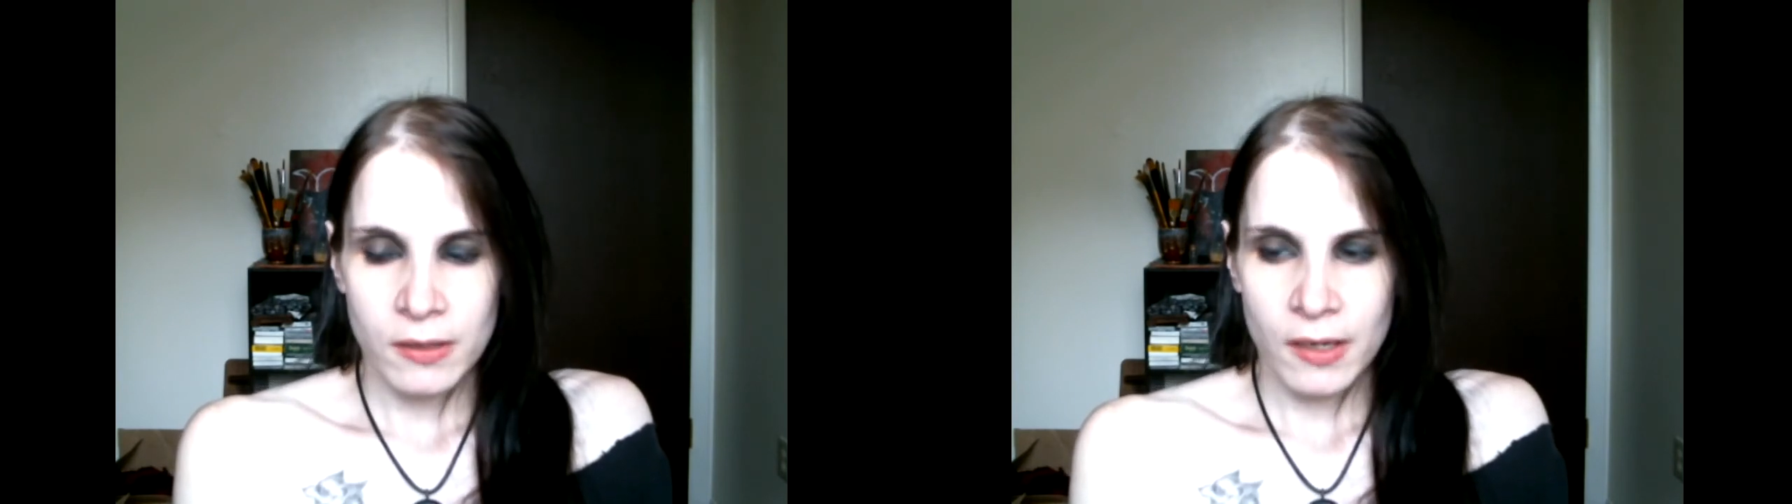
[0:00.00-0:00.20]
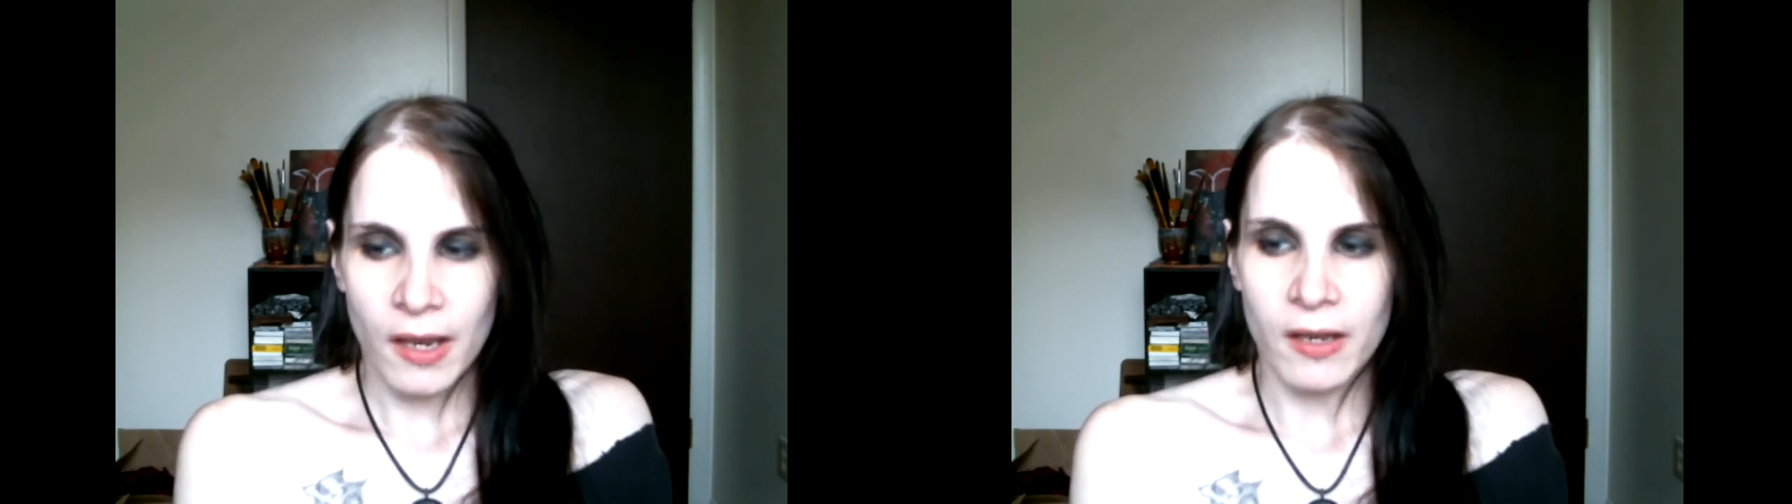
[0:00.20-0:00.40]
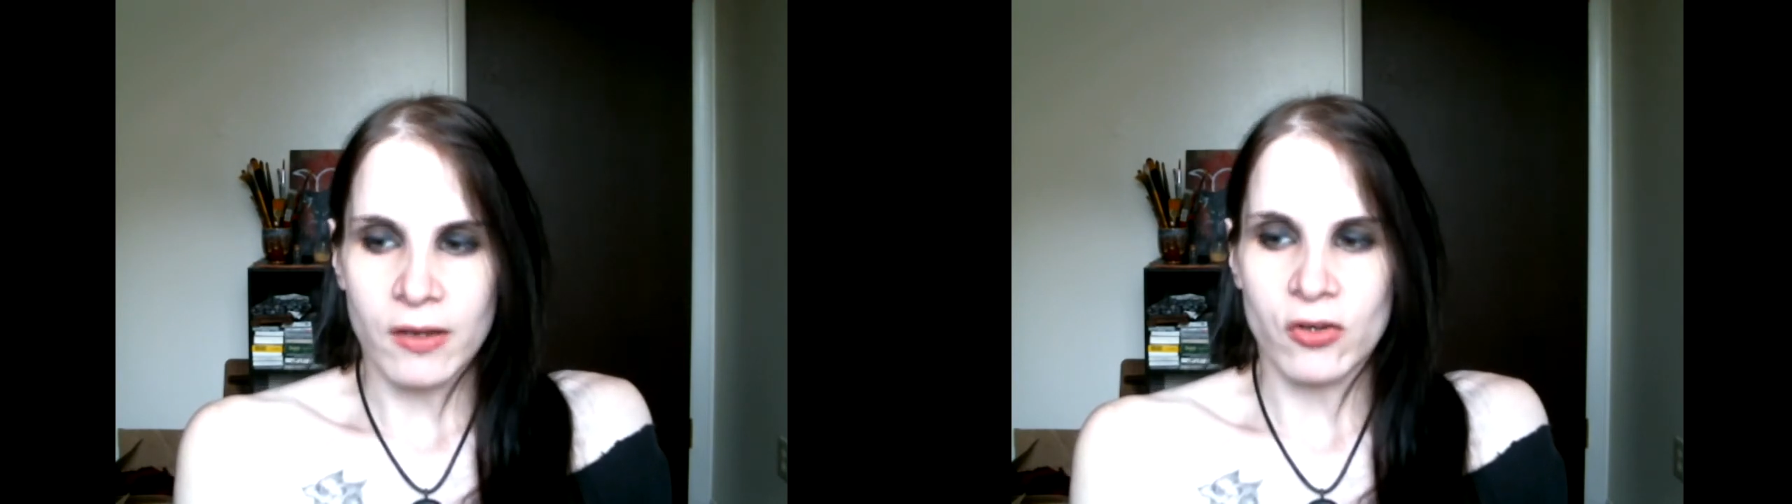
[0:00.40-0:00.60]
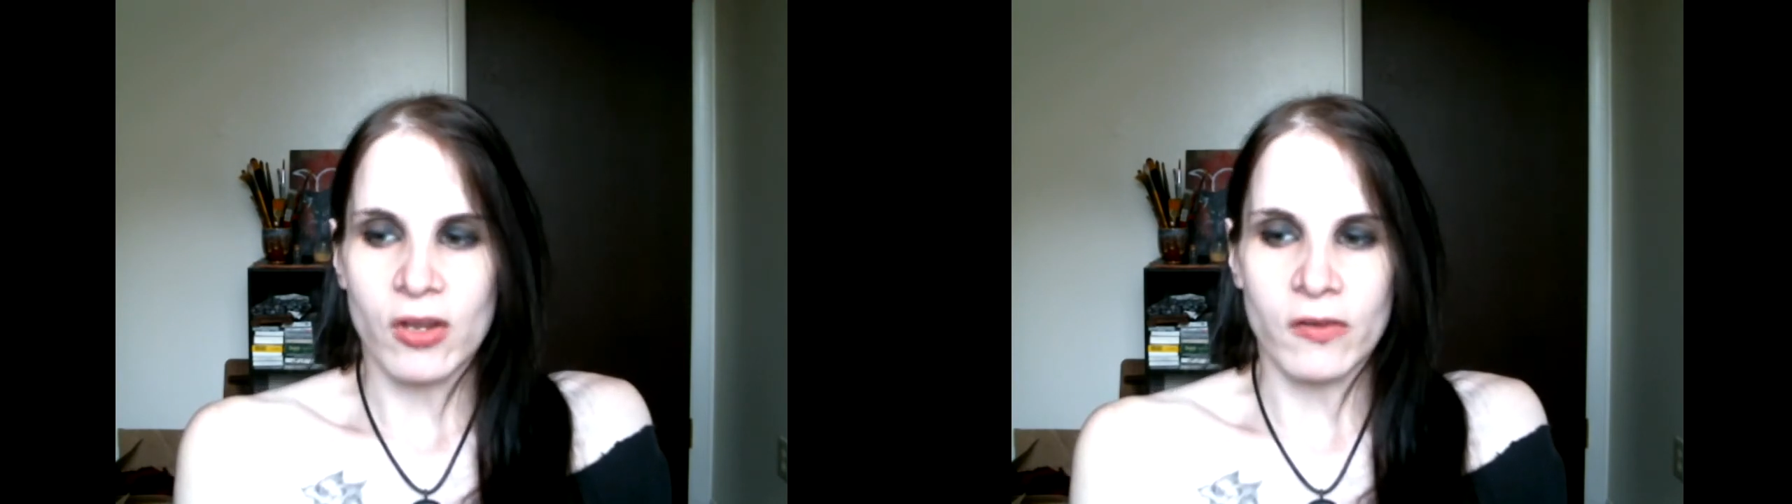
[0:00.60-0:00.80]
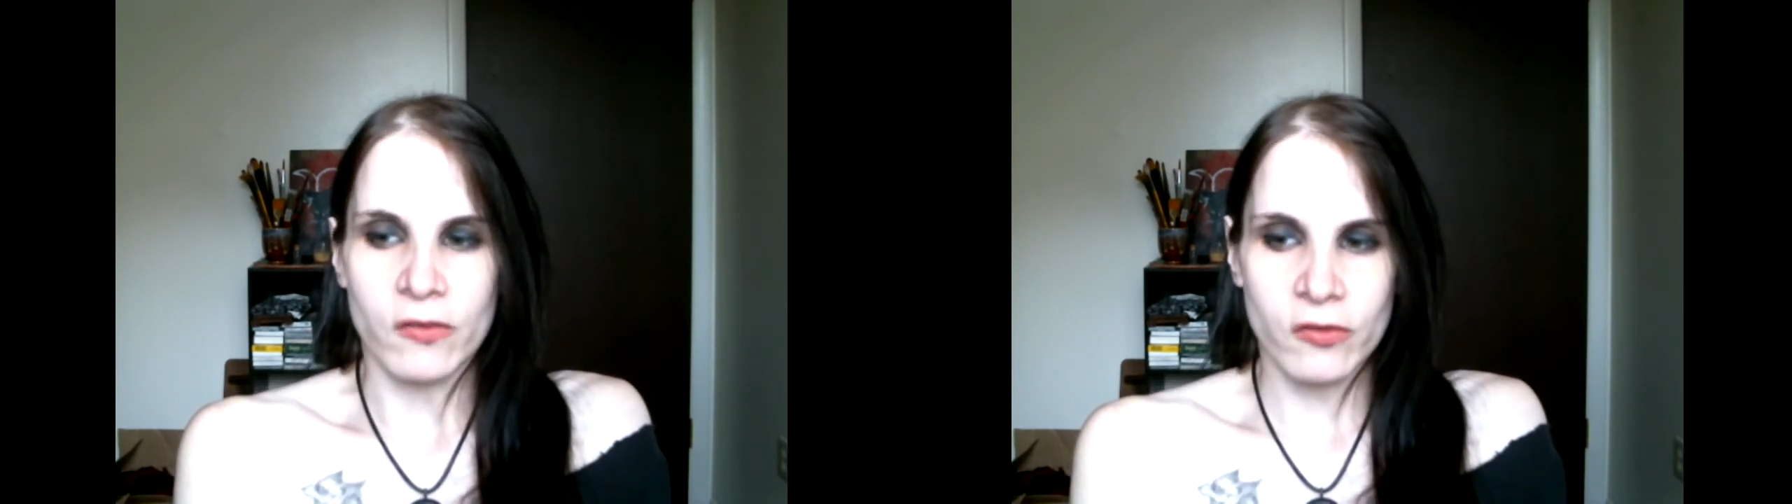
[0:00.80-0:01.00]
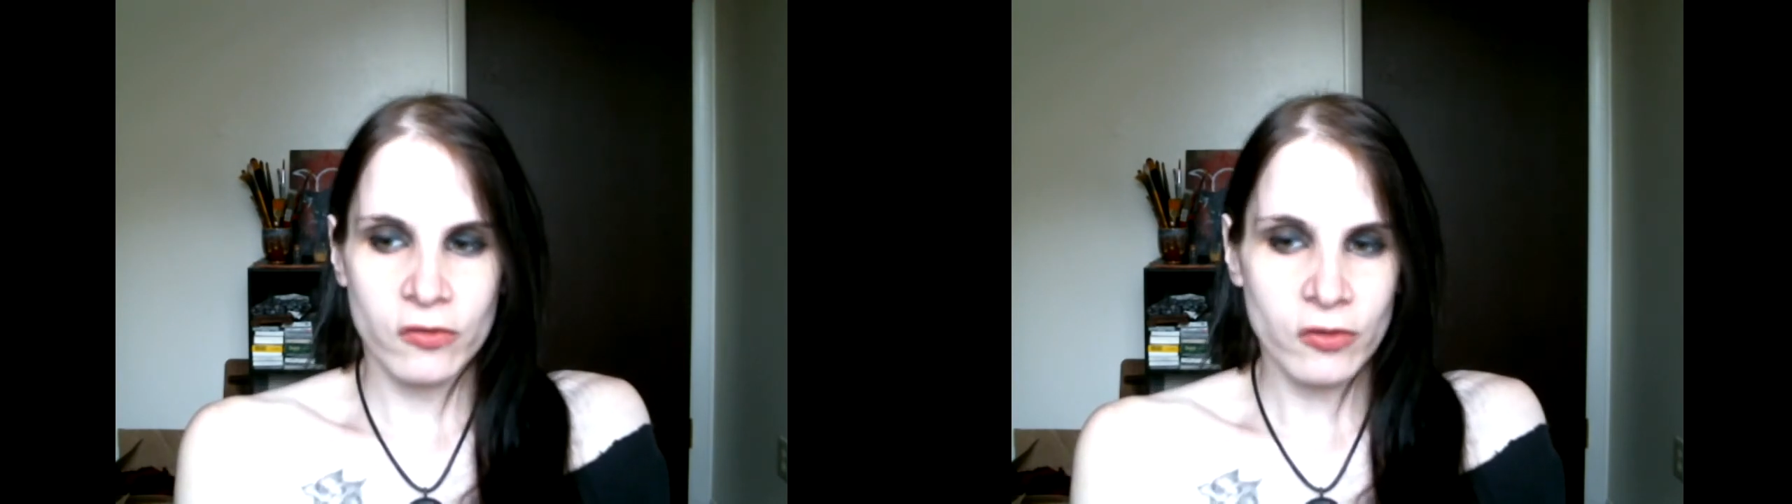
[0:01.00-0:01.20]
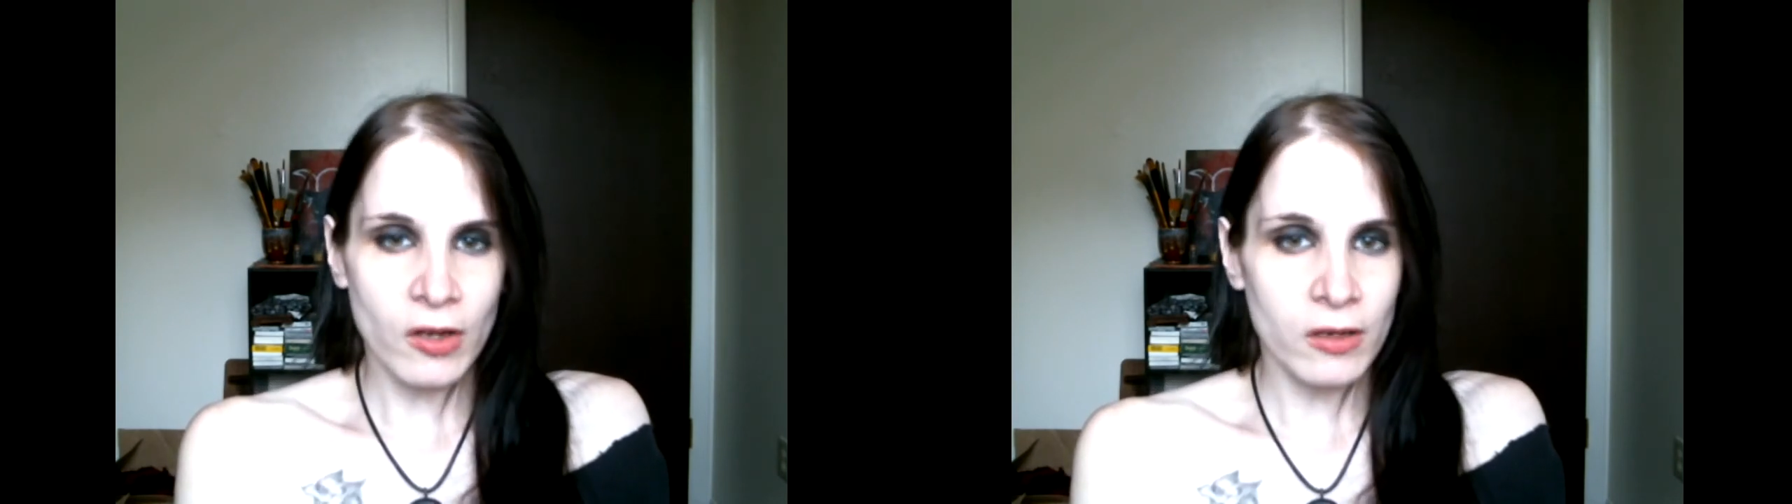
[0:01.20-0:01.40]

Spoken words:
and his son,